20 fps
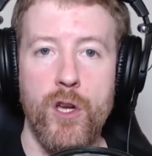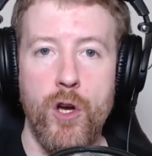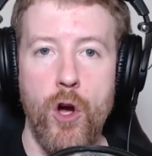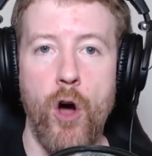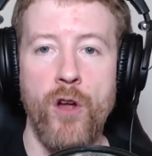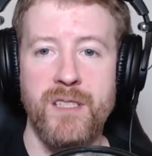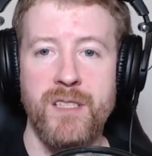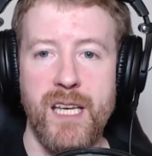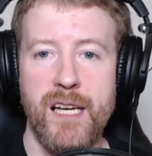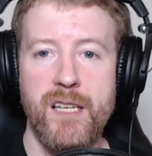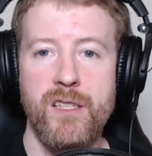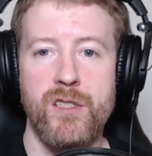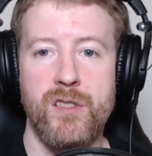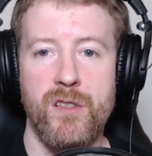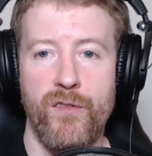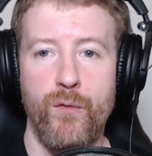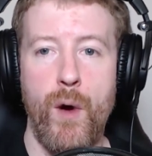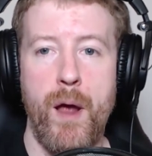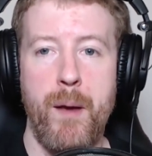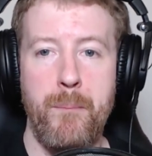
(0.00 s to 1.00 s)
the context
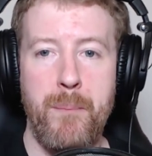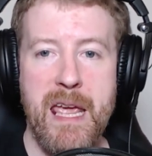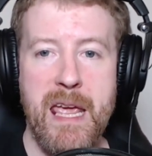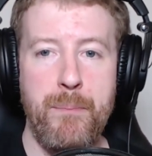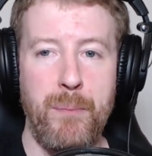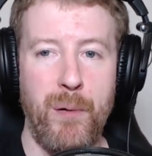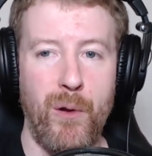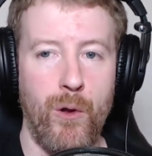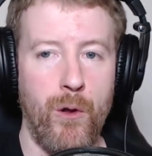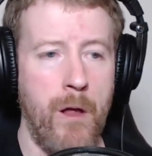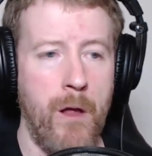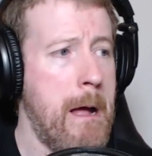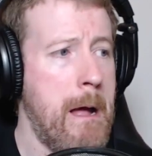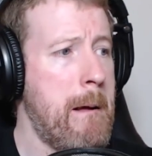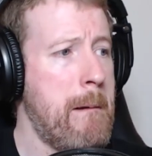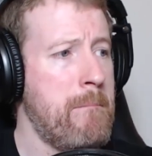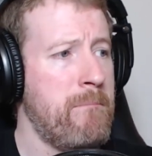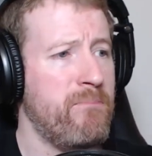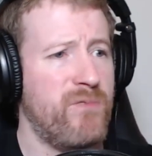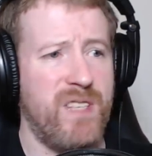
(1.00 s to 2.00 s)
of when people
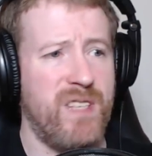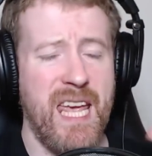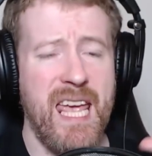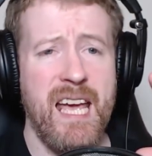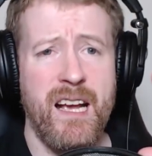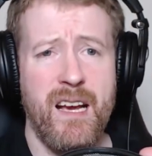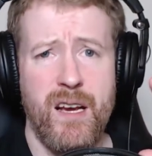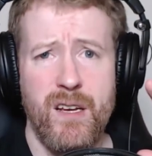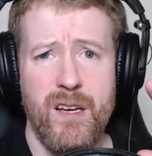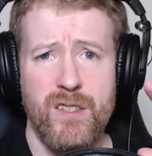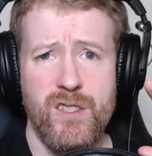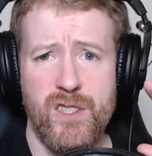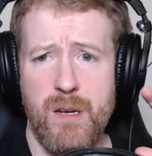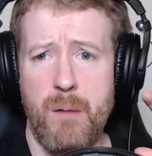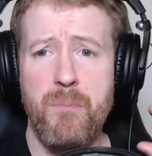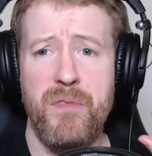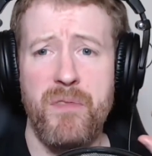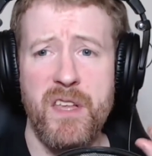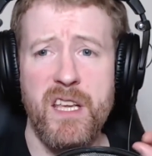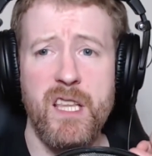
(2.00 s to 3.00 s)
take
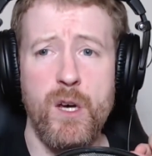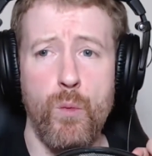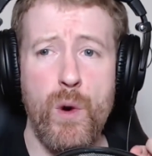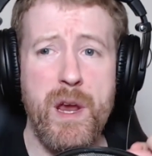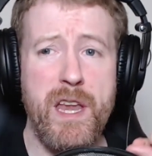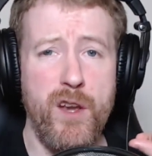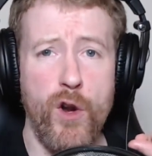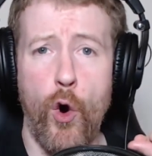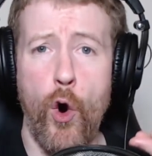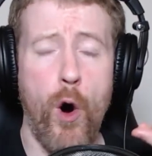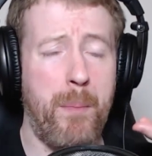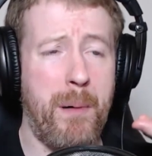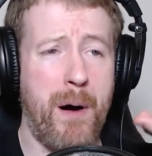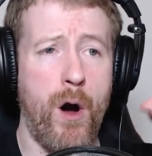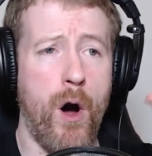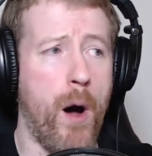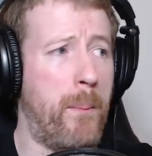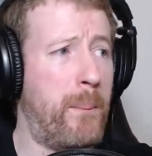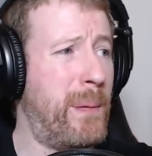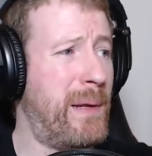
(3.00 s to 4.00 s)
something that we know
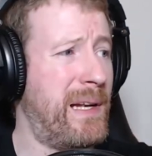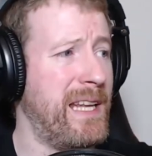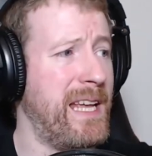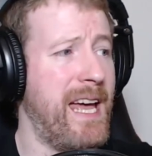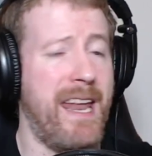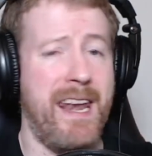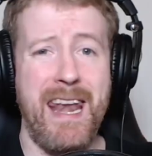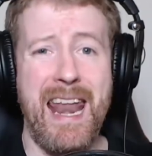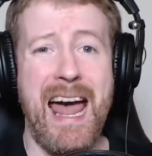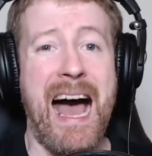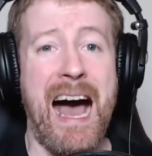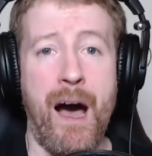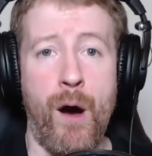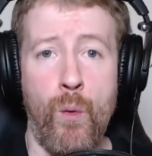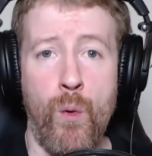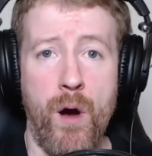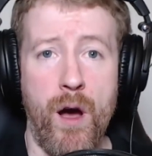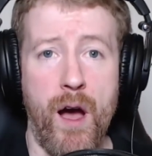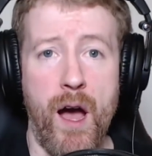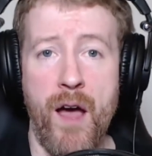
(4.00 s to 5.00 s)
about a player
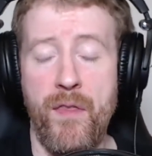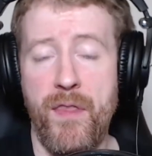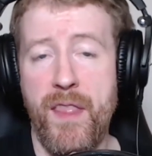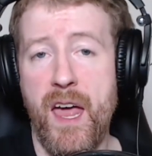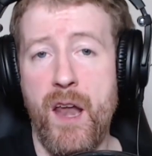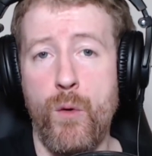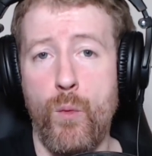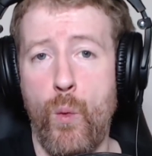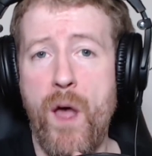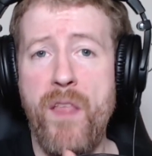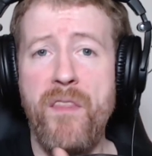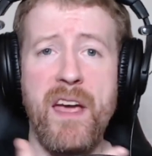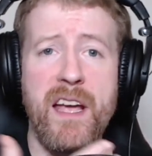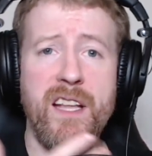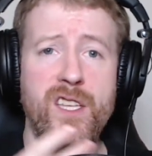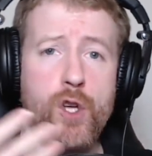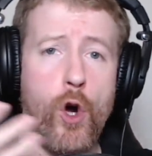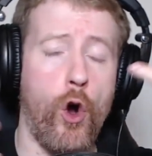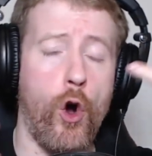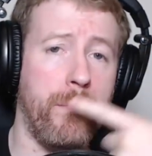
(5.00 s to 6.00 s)
now, and then when
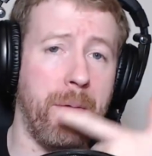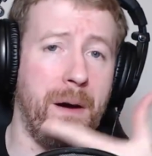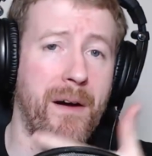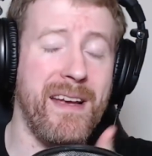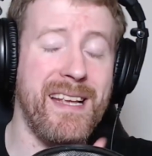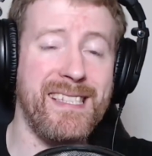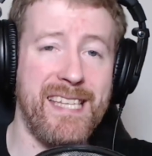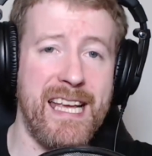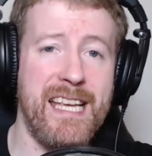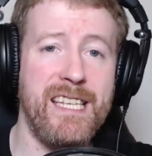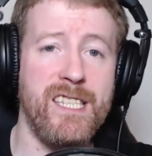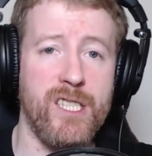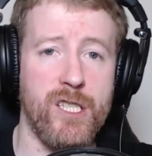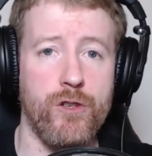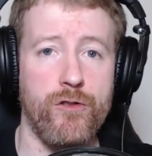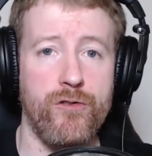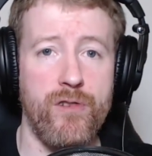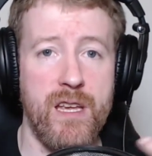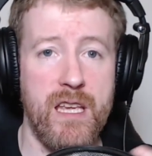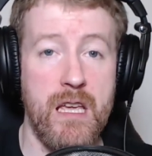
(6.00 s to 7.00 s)
they talk about his
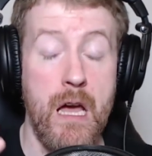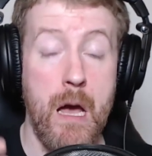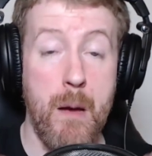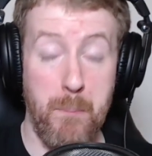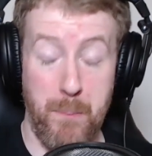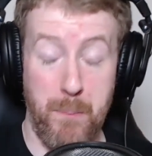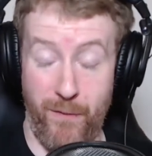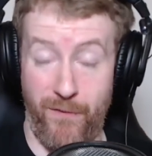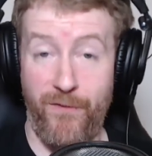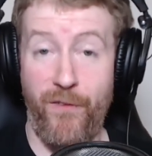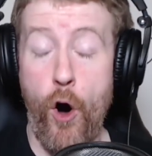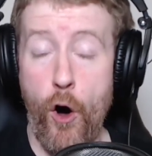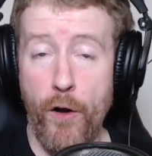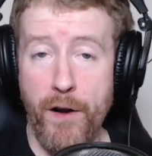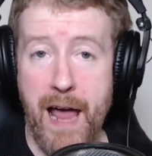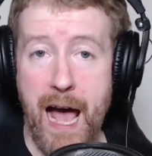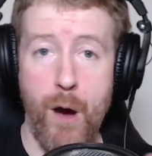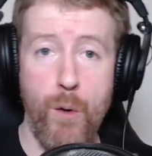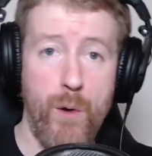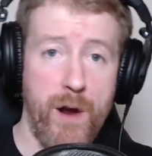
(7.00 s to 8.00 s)
history before
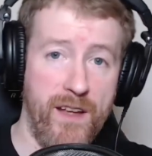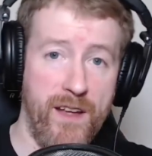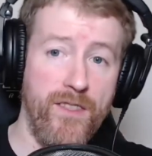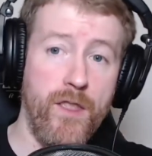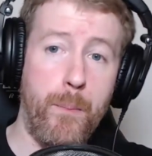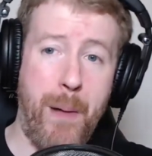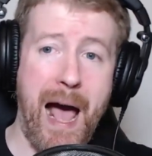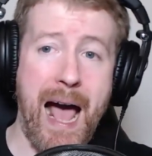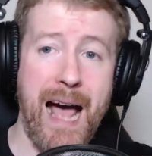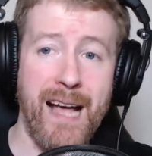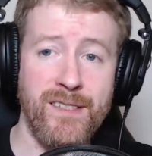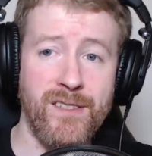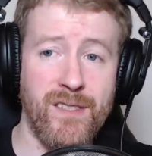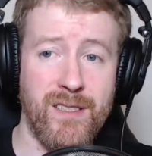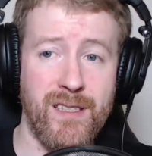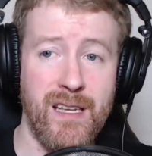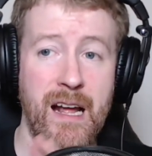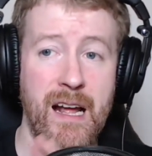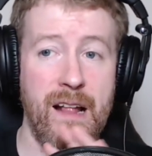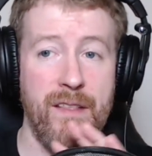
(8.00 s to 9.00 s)
now, in the
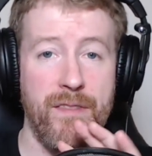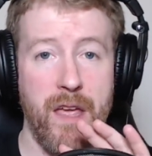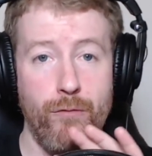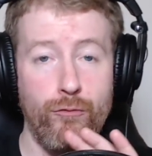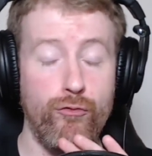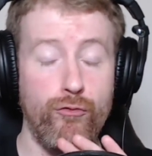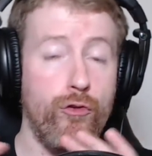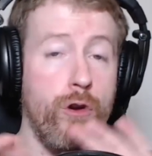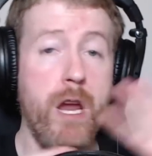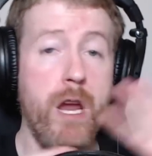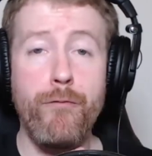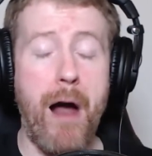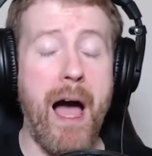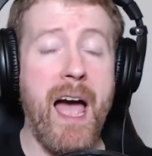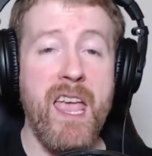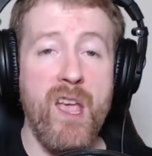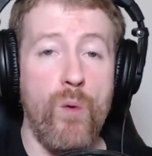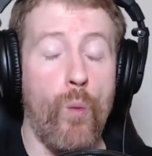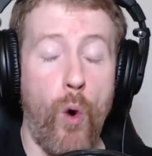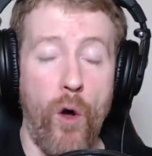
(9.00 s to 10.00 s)
past, they
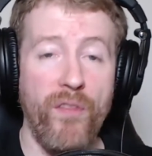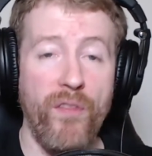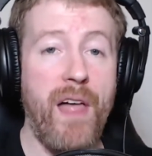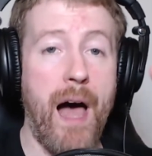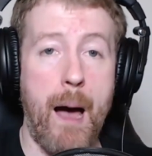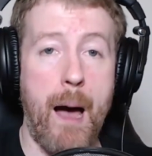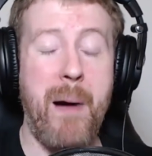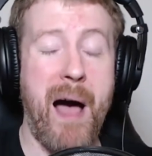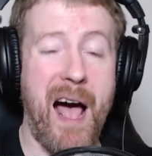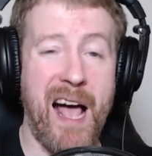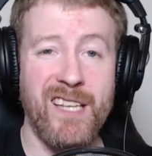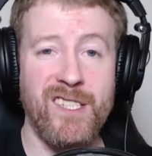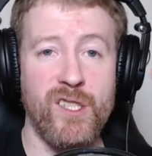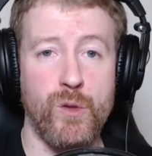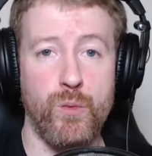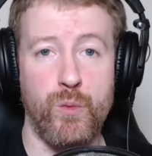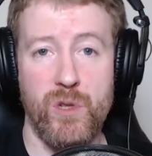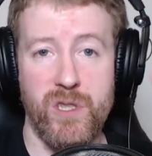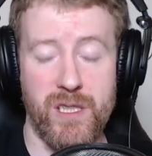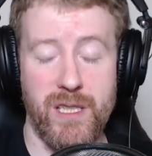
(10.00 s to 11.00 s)
rewrite what that
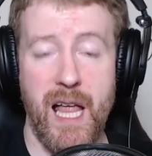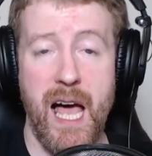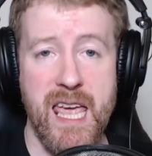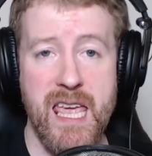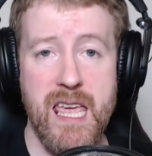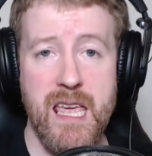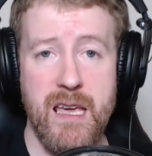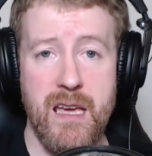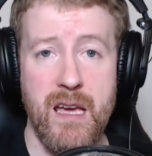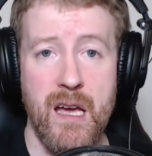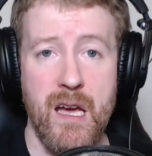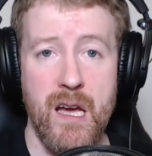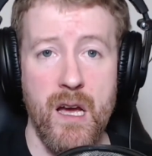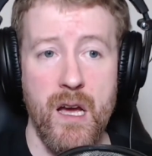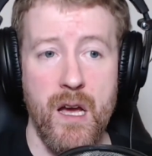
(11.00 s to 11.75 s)
past was like,